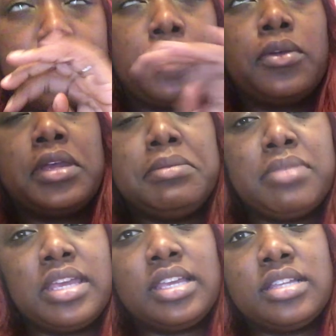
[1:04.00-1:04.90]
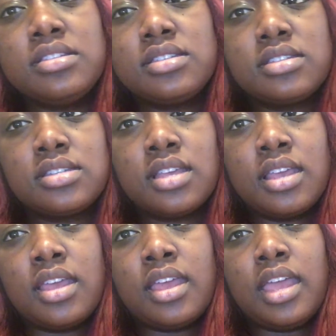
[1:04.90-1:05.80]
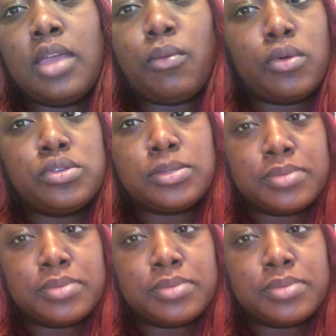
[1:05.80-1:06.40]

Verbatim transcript: green beans, and roasted